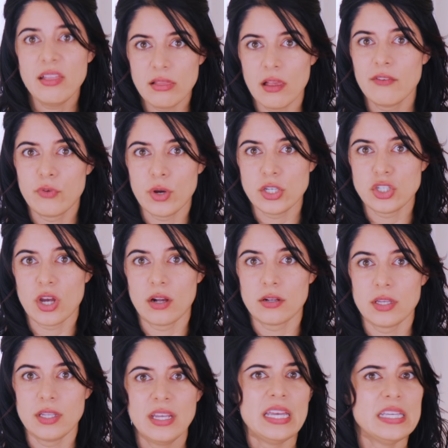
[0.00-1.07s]
I love white
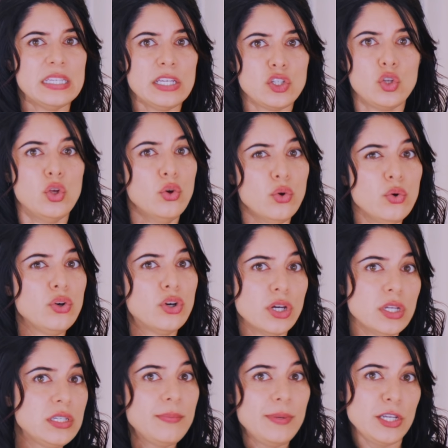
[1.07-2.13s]
chocolate. Is it too
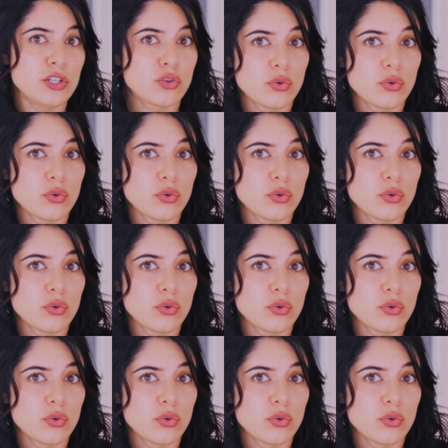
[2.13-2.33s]
good to be